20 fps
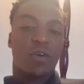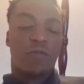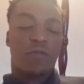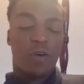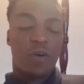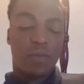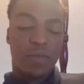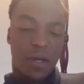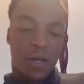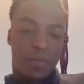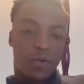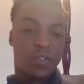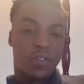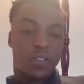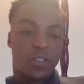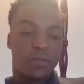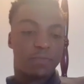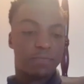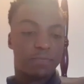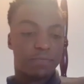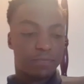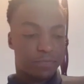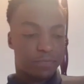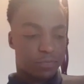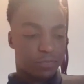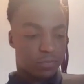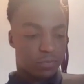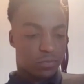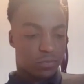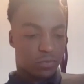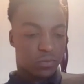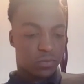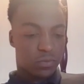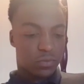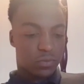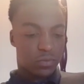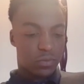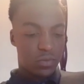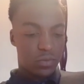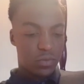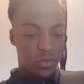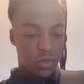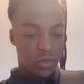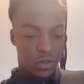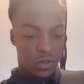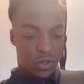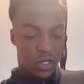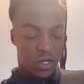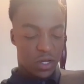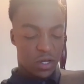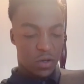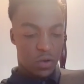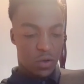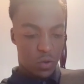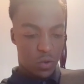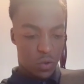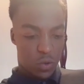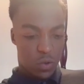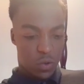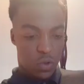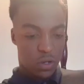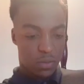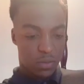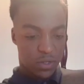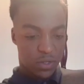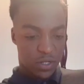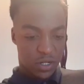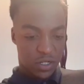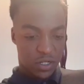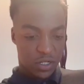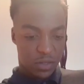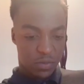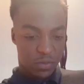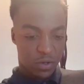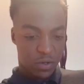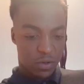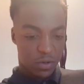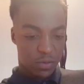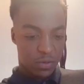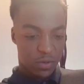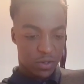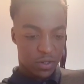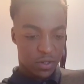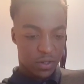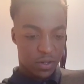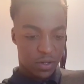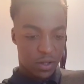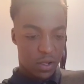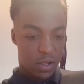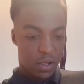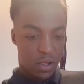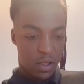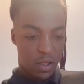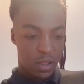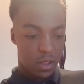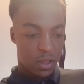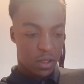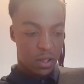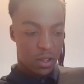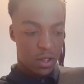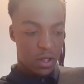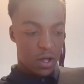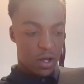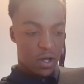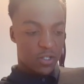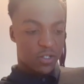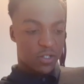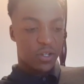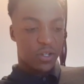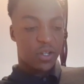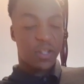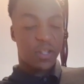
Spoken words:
from that person. Okay, whew, I need to get to the point where I'm going. So you